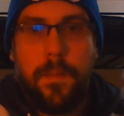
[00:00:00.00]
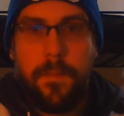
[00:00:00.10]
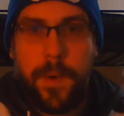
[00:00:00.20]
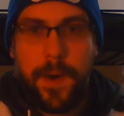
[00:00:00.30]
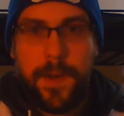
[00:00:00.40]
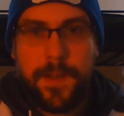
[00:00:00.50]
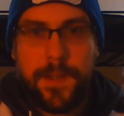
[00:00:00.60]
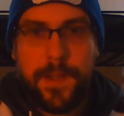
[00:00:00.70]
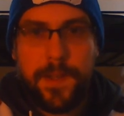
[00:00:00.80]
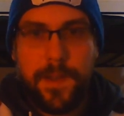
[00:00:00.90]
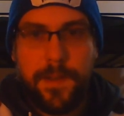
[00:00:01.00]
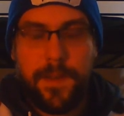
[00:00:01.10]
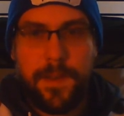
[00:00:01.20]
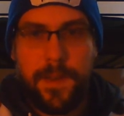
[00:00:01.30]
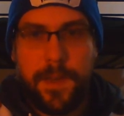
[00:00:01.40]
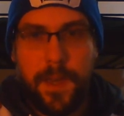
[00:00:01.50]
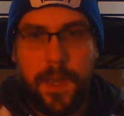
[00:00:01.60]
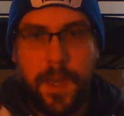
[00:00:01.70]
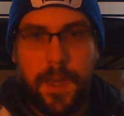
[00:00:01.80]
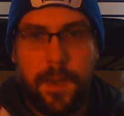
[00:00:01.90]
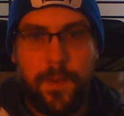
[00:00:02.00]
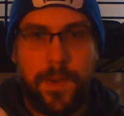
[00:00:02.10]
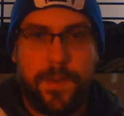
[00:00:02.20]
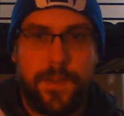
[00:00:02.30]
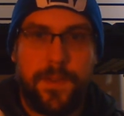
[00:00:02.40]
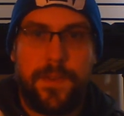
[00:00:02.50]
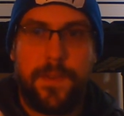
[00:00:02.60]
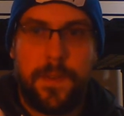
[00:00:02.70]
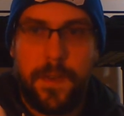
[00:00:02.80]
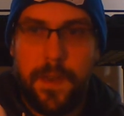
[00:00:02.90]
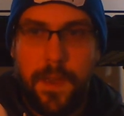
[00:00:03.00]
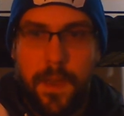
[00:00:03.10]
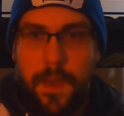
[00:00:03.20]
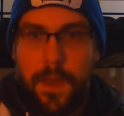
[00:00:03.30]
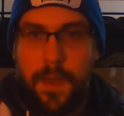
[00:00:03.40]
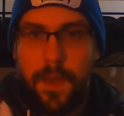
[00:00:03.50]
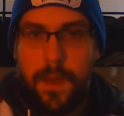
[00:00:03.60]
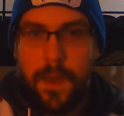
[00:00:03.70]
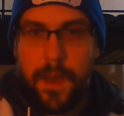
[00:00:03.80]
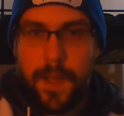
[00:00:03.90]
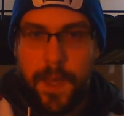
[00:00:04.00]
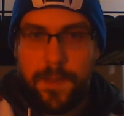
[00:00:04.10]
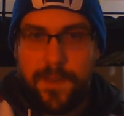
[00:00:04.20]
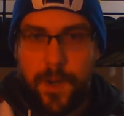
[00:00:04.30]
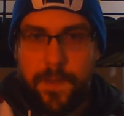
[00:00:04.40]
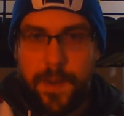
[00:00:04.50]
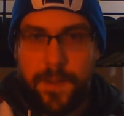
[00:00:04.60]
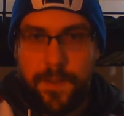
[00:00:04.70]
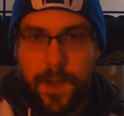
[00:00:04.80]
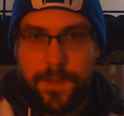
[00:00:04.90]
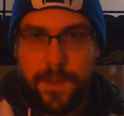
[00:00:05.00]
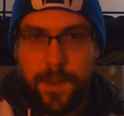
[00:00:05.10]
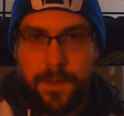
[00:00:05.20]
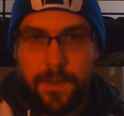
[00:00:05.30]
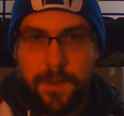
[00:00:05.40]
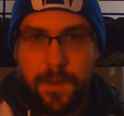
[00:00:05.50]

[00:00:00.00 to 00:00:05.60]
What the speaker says: But it was, again, sort of an exhausting,